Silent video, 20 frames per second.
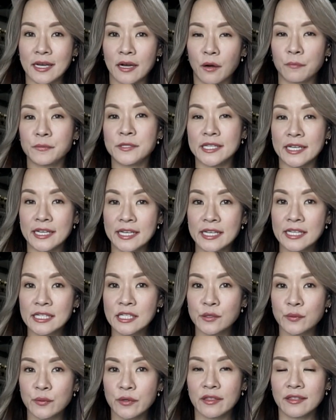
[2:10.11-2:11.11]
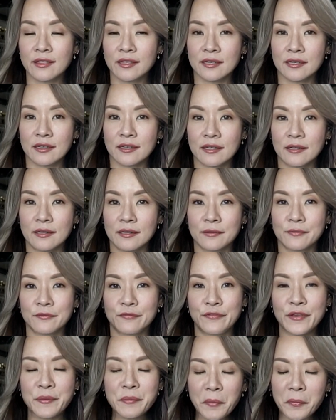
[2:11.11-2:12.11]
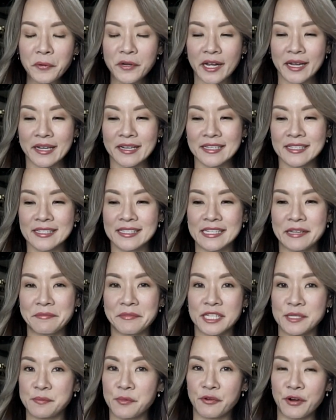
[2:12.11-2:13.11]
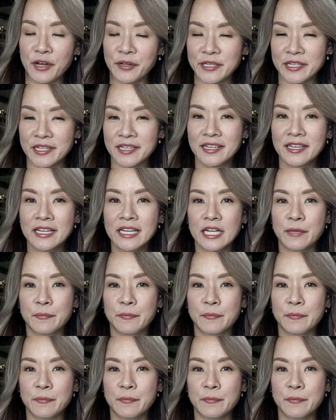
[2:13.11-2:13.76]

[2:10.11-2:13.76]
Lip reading: obsessed with the female protagonist named Esmeralda